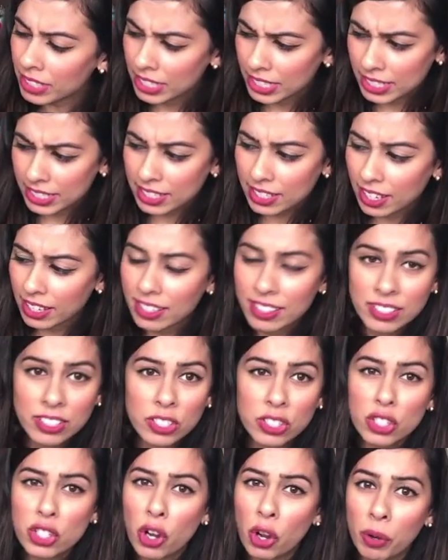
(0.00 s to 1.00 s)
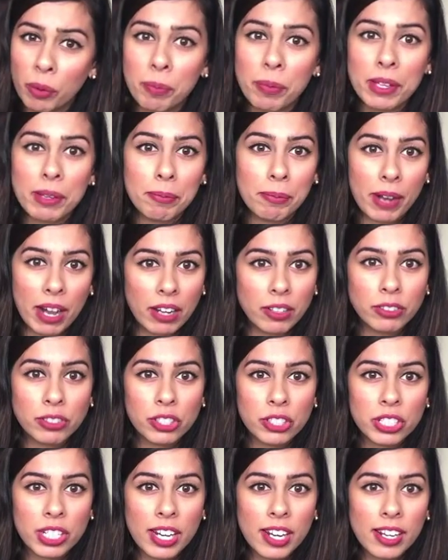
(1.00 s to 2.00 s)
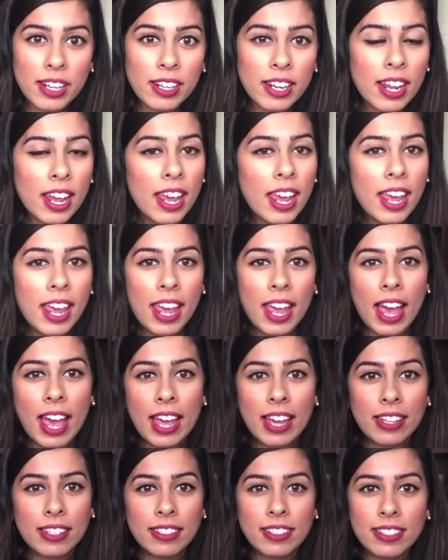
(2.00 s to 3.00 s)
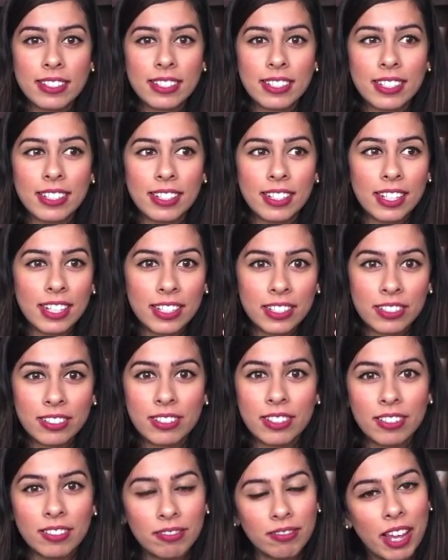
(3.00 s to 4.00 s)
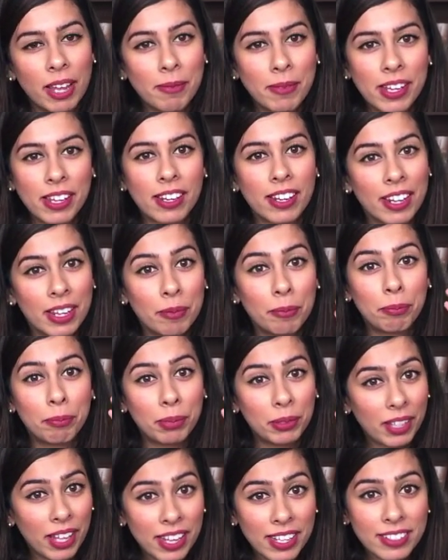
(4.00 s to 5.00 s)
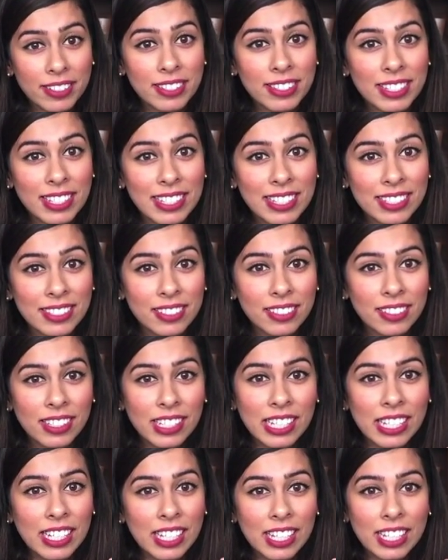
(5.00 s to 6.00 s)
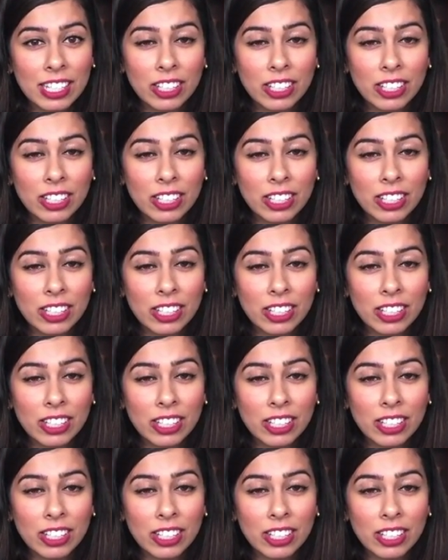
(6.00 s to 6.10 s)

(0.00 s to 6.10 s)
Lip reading: It's like a taupey brown shade, and it blends easily.